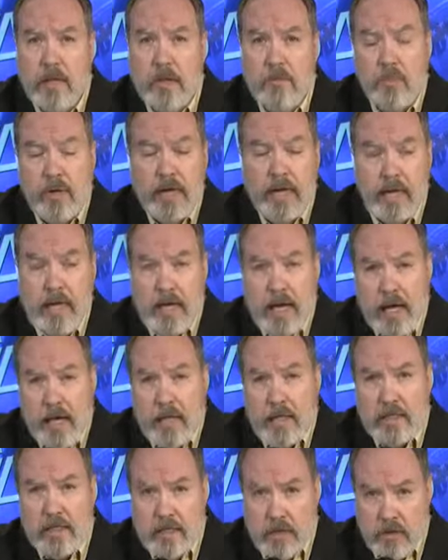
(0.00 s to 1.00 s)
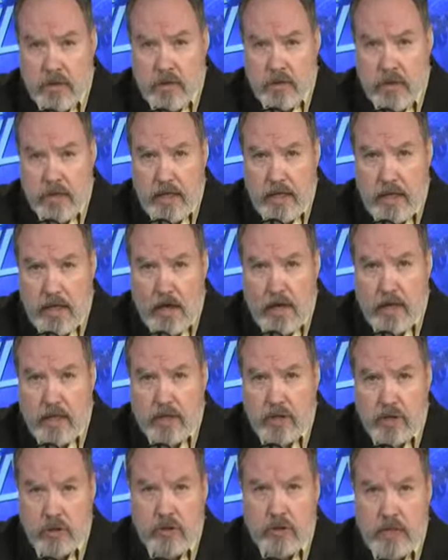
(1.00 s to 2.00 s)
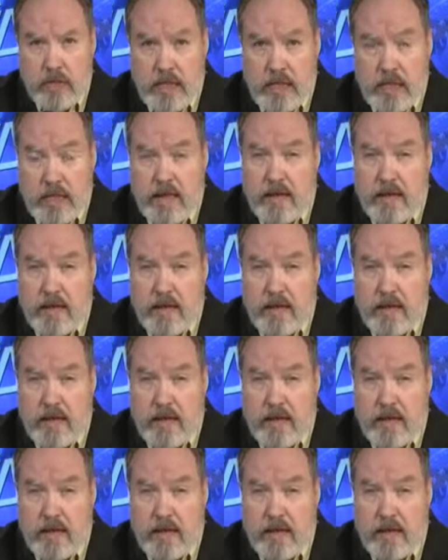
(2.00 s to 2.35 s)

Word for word: bringing it out at 1030 on a Tuesday